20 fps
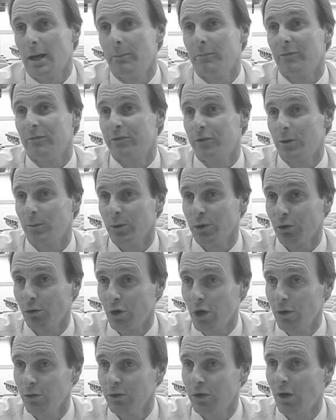from your
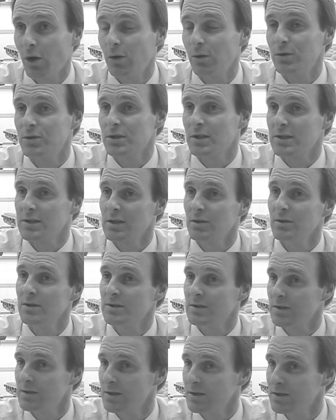own culture. So it's
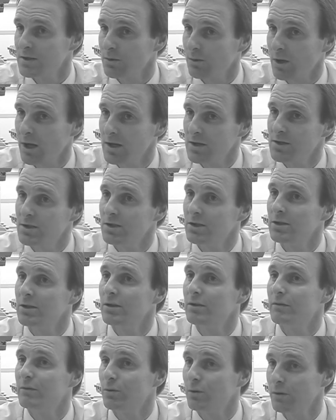the situation
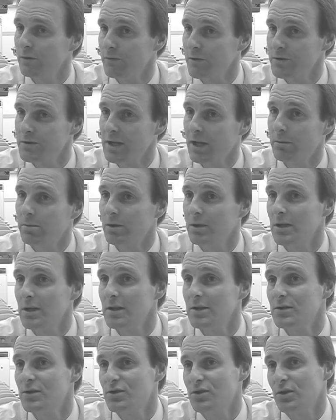of all of the
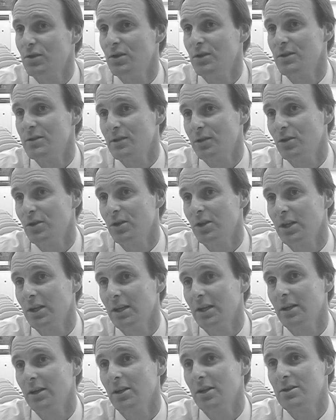Japanese students learning
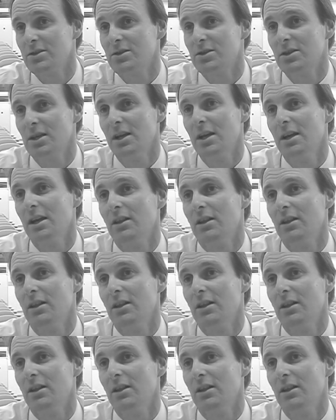English.